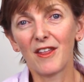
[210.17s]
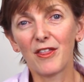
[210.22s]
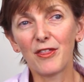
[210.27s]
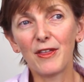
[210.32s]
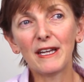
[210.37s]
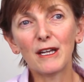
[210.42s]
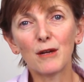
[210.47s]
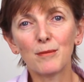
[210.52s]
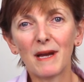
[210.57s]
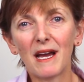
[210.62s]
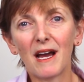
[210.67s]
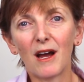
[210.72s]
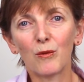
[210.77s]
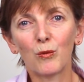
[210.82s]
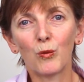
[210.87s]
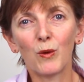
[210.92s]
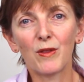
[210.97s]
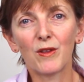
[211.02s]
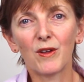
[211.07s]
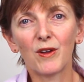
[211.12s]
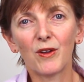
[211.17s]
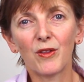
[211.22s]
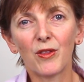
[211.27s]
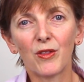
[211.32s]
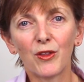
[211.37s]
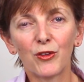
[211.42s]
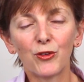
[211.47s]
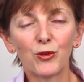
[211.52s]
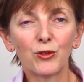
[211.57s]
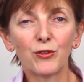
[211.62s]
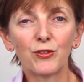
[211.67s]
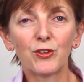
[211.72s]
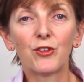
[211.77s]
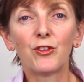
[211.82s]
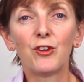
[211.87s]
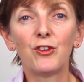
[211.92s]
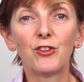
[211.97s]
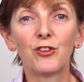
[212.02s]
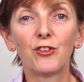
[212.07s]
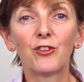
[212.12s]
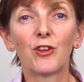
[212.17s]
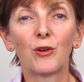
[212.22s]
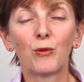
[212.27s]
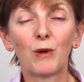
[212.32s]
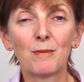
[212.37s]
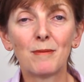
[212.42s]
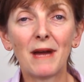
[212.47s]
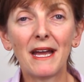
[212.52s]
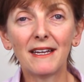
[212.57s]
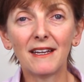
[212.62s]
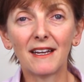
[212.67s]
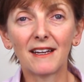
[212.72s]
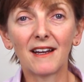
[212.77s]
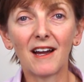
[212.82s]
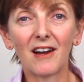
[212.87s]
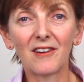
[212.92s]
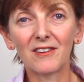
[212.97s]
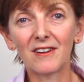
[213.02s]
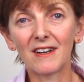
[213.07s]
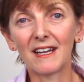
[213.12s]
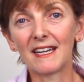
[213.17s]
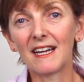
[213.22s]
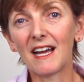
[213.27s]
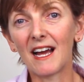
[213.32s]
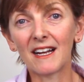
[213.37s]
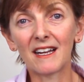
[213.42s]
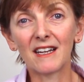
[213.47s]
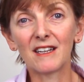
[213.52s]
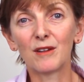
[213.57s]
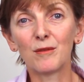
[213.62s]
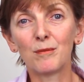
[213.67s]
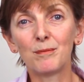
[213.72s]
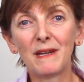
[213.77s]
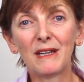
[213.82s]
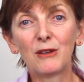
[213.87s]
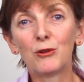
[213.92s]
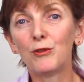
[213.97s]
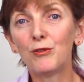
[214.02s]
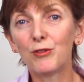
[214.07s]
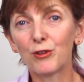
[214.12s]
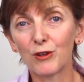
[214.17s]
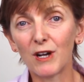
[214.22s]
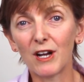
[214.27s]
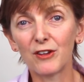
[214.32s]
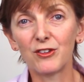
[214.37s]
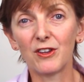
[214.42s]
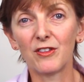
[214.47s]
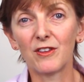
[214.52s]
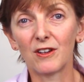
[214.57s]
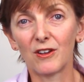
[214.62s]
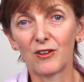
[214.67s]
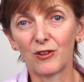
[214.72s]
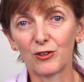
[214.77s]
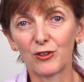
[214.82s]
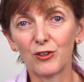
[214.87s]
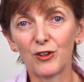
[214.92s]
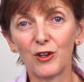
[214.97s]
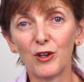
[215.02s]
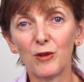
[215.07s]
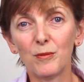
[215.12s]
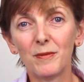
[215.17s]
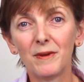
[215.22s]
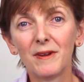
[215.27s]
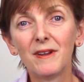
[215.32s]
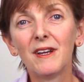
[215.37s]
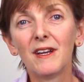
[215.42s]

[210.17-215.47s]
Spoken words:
think about whether the sort of decisions that we're making currently are going to be good for us in the long term.